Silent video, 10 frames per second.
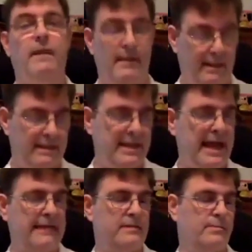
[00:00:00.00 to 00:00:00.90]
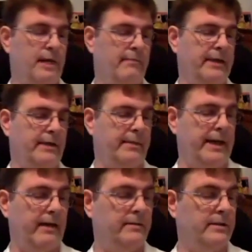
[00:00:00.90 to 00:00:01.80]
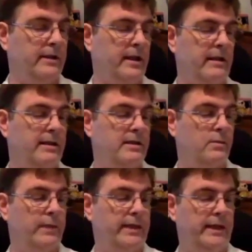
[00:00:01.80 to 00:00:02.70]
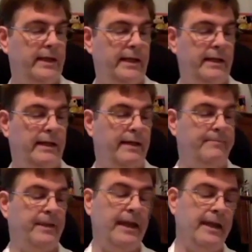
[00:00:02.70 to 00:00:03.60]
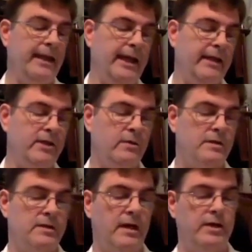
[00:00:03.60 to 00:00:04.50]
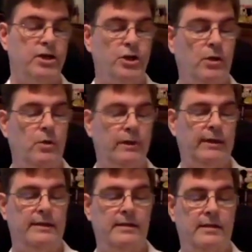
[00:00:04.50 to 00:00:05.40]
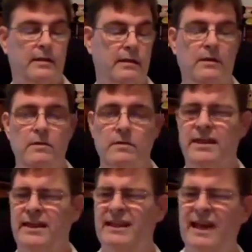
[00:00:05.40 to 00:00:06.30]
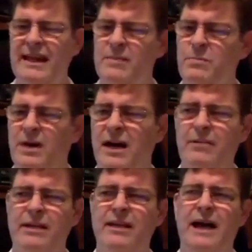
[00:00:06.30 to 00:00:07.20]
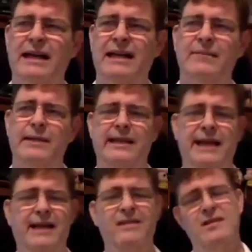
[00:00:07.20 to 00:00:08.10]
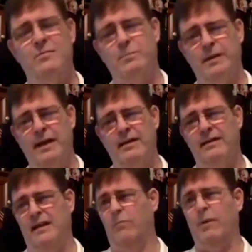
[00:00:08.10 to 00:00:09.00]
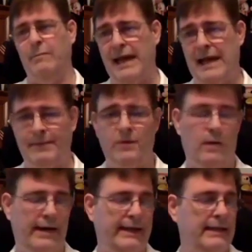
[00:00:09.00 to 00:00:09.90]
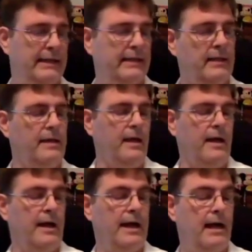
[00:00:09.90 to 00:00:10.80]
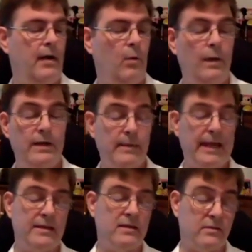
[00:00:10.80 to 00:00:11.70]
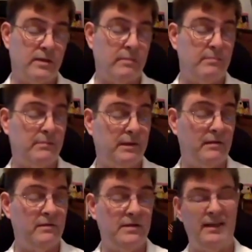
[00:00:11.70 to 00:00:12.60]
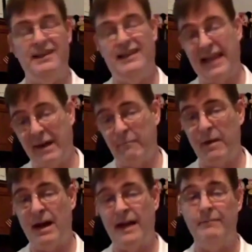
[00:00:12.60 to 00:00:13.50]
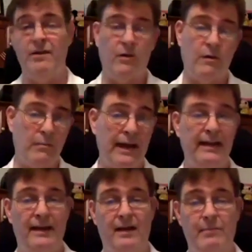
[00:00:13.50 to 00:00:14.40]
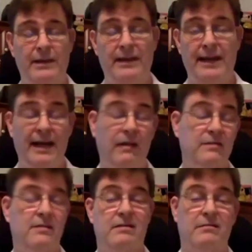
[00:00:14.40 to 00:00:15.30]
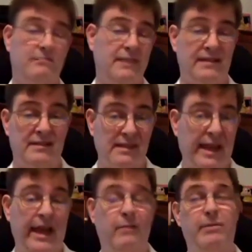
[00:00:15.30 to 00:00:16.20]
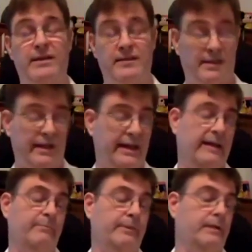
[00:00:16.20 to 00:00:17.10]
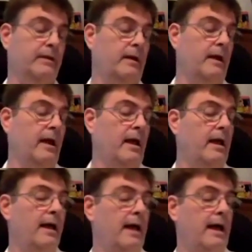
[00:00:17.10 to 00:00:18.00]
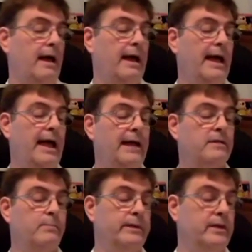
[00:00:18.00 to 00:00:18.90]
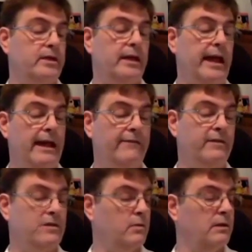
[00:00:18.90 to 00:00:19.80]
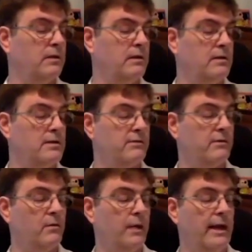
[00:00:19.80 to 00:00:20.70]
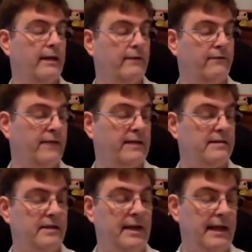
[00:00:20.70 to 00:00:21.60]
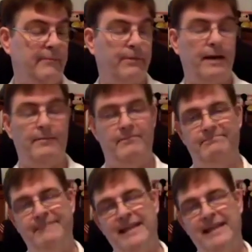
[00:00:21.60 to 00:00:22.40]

That's probably coming out this weekend. Indiana Jones Stunt Show is closing. That's probably not going to be announced, but it'll probably happen quietly. One Man's Dream closing. That might or might not be announced. It's sad, but it's going to happen. Expedition Everest will close for a while to fix the Yeti problem.